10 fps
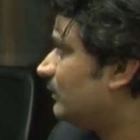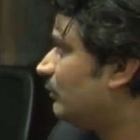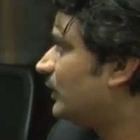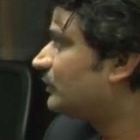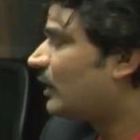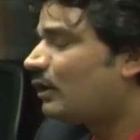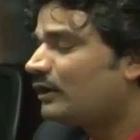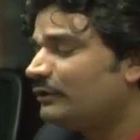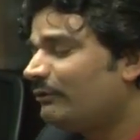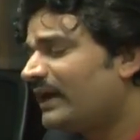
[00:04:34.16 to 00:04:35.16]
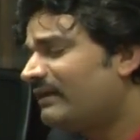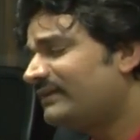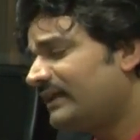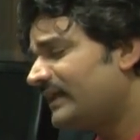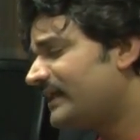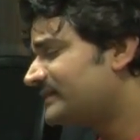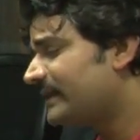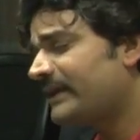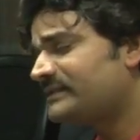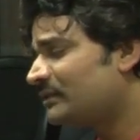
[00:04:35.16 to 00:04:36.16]
What all you have
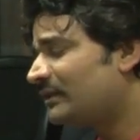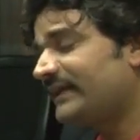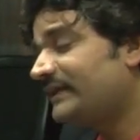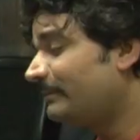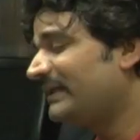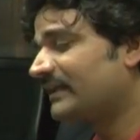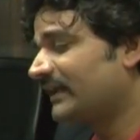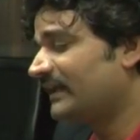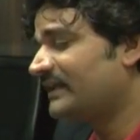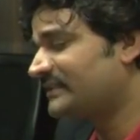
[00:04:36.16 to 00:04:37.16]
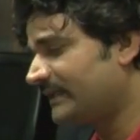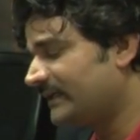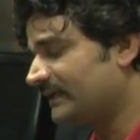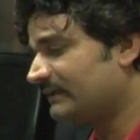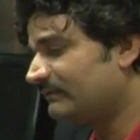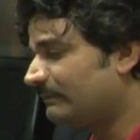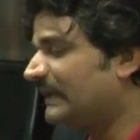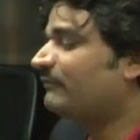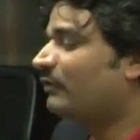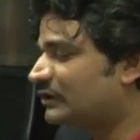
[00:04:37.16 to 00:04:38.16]
realized has not yet been realized here.
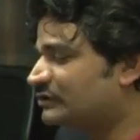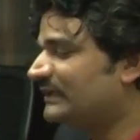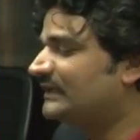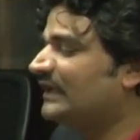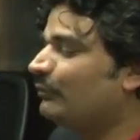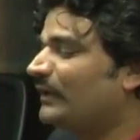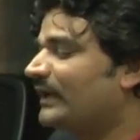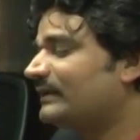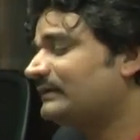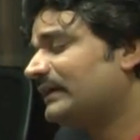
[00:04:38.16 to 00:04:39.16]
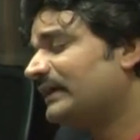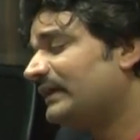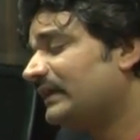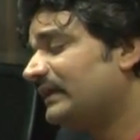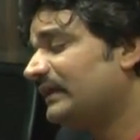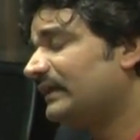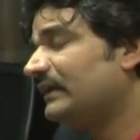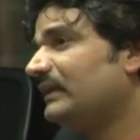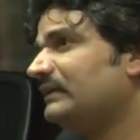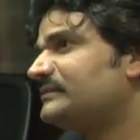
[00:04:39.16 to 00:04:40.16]
And fortunately, we are
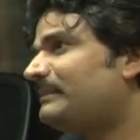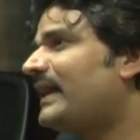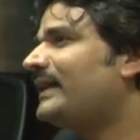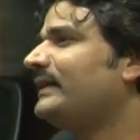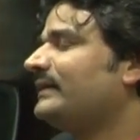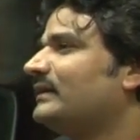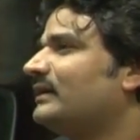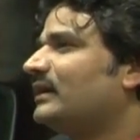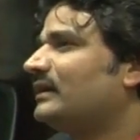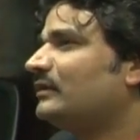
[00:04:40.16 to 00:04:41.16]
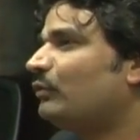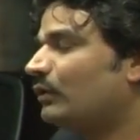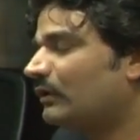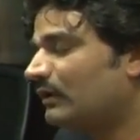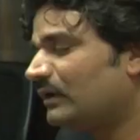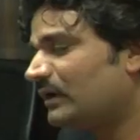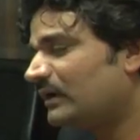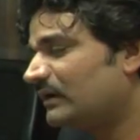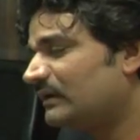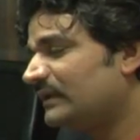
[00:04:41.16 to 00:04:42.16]
inspiring
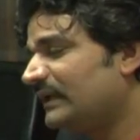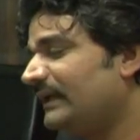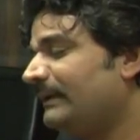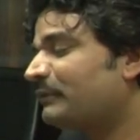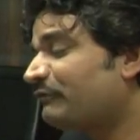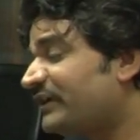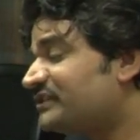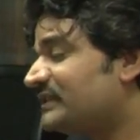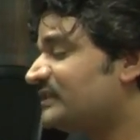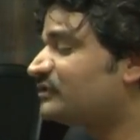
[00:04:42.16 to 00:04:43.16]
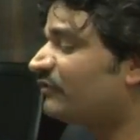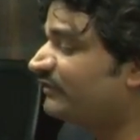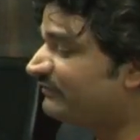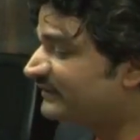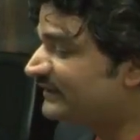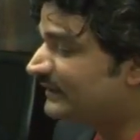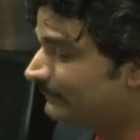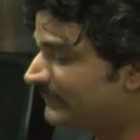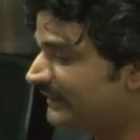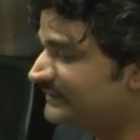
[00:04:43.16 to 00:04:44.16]
the professionals of different
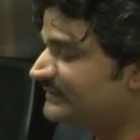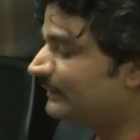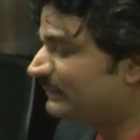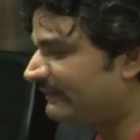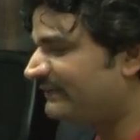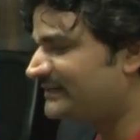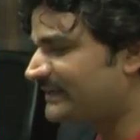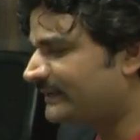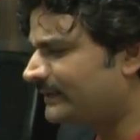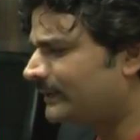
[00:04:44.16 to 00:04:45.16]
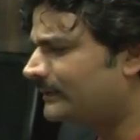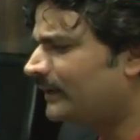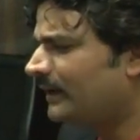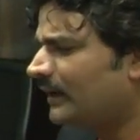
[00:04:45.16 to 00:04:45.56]
companies and private sector